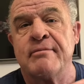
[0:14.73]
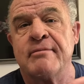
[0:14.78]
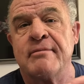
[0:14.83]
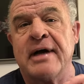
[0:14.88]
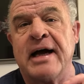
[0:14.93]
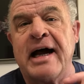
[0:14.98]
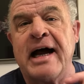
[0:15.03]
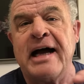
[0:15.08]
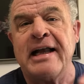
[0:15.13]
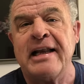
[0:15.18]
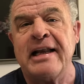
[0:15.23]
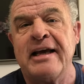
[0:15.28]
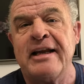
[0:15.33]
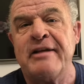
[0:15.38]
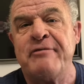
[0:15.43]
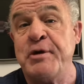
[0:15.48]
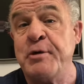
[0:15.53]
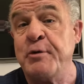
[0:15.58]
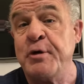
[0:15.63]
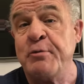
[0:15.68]
Highlight,
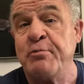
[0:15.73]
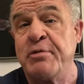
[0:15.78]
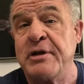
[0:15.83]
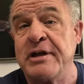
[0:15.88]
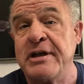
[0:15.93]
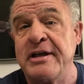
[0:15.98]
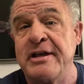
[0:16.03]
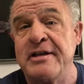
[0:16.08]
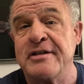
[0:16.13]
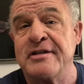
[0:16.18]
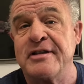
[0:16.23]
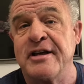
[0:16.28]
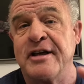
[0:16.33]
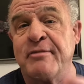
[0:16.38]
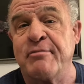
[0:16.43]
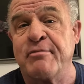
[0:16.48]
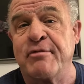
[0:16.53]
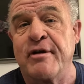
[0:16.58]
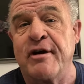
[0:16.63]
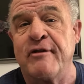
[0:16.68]
if you would please,
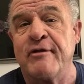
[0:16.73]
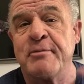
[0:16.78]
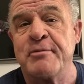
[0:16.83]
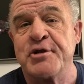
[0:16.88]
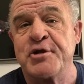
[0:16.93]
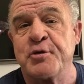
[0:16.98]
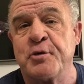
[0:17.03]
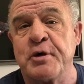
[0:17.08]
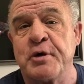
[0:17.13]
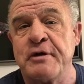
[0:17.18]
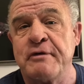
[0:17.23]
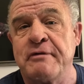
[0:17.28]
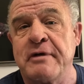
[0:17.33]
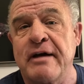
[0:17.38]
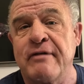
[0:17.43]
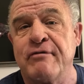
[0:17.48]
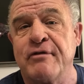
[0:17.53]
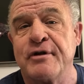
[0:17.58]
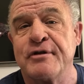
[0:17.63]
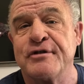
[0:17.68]
Proverbs
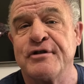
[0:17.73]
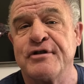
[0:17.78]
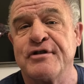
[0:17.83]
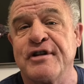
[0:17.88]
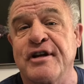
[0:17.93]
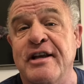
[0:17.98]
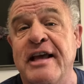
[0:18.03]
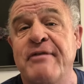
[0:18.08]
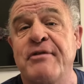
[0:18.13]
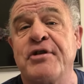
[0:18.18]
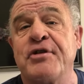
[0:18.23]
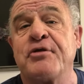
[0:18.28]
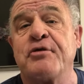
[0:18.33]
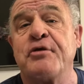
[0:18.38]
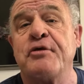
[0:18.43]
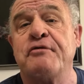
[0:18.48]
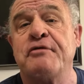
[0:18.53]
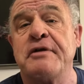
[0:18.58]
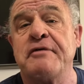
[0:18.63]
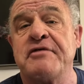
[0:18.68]
25, verses 11
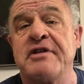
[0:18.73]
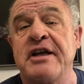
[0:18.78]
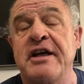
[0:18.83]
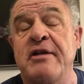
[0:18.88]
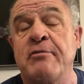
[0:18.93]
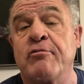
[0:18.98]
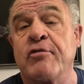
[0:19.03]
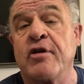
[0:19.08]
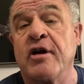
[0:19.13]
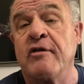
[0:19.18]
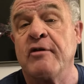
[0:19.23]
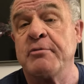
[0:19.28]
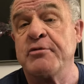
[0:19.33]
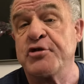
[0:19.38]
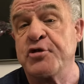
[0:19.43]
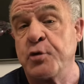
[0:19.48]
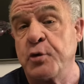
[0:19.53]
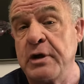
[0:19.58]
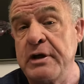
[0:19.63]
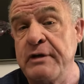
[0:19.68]
through 15. Proverbs
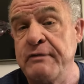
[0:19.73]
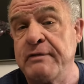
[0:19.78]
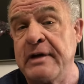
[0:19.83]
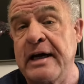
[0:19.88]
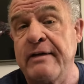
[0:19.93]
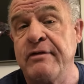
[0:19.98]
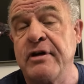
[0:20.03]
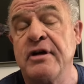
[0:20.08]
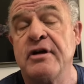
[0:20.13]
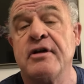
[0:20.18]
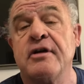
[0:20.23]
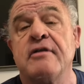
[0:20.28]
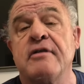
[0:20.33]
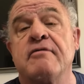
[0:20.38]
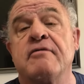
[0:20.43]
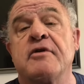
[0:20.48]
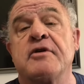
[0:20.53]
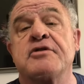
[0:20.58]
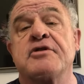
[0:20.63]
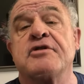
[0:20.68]
25,
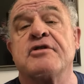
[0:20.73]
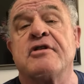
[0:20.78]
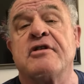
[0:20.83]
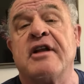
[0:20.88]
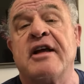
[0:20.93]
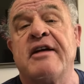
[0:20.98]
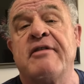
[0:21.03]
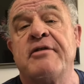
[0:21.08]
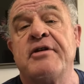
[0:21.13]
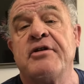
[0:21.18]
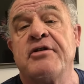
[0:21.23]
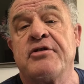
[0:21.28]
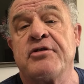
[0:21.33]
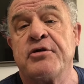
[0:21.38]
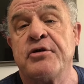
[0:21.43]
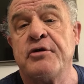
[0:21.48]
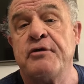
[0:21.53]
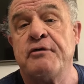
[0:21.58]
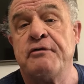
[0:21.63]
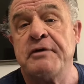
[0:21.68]
verses 11
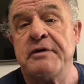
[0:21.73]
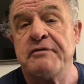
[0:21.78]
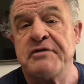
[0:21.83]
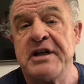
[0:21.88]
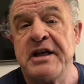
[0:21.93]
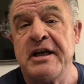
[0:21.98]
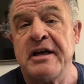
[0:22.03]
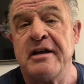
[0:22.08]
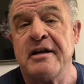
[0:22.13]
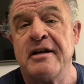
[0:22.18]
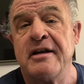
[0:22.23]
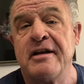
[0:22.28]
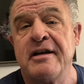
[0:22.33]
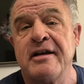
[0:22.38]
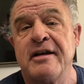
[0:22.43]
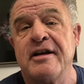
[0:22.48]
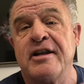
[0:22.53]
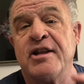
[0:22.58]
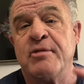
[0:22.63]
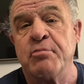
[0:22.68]
through 15.
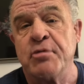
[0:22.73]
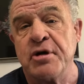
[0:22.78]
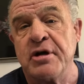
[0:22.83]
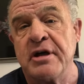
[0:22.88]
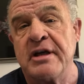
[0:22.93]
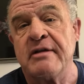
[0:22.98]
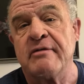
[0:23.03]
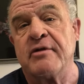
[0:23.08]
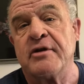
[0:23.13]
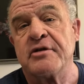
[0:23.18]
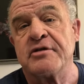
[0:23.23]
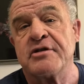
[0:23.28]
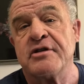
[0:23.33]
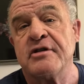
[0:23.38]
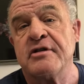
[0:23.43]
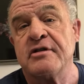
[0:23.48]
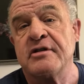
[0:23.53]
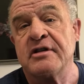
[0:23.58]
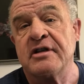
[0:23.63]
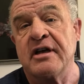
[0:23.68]
The bookend
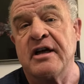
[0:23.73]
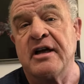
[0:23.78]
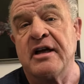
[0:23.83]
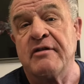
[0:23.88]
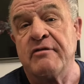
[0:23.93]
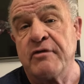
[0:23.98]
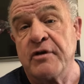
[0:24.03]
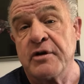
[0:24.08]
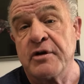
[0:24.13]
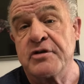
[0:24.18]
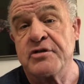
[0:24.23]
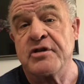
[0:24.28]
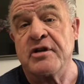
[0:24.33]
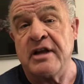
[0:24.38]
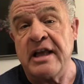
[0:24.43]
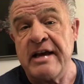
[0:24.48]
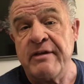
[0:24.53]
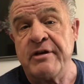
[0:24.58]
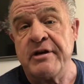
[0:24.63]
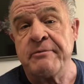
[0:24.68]
verses, verse
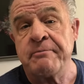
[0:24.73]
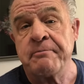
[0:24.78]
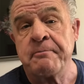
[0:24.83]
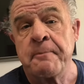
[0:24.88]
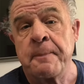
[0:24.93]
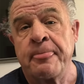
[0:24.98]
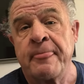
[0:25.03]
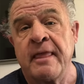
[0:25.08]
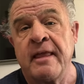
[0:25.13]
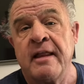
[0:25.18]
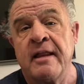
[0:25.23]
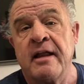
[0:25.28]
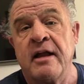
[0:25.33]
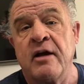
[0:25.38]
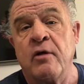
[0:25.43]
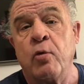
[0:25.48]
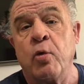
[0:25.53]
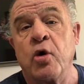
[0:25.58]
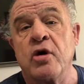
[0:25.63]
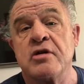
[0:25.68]
11,
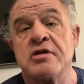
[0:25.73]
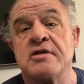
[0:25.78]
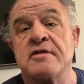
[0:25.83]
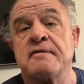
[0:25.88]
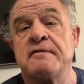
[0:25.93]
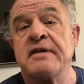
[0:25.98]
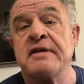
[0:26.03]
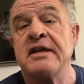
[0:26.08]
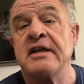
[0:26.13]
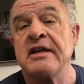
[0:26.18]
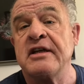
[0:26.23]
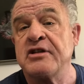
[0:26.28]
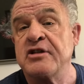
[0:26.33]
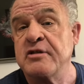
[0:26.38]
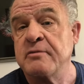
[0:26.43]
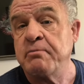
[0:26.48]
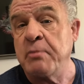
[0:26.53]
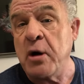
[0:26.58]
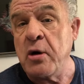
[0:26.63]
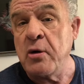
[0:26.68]
words fitly
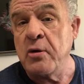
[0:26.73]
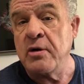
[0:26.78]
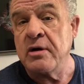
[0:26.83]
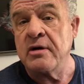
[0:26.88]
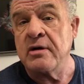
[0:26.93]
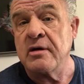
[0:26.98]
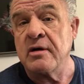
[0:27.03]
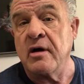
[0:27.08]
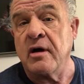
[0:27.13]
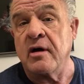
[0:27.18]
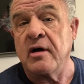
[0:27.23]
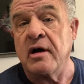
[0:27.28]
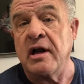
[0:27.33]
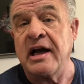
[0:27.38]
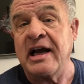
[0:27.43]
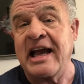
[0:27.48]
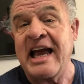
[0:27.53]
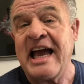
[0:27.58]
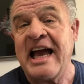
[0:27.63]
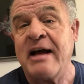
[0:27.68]
spoken are
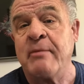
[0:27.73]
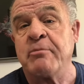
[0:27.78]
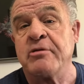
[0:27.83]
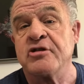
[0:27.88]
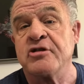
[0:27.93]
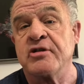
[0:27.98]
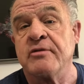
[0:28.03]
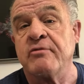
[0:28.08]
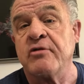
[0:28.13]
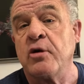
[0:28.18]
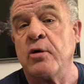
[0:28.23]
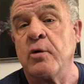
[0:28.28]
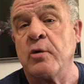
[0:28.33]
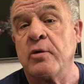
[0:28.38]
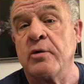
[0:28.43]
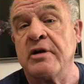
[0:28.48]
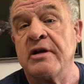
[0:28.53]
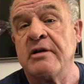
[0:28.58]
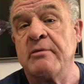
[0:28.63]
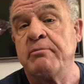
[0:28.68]
like apples of
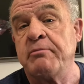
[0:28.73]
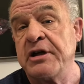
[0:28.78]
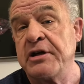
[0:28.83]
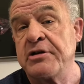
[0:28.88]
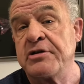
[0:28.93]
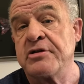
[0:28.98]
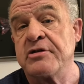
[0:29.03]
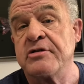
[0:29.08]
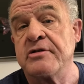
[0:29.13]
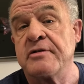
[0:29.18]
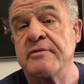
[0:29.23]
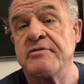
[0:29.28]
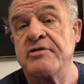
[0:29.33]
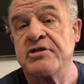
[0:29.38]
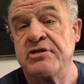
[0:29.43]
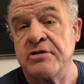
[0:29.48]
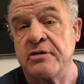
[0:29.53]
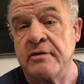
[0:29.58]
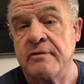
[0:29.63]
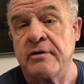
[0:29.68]
gold and pictures of
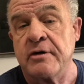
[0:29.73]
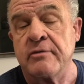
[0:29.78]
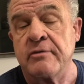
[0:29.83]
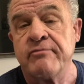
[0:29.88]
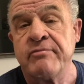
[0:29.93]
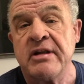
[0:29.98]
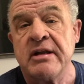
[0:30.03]
silver.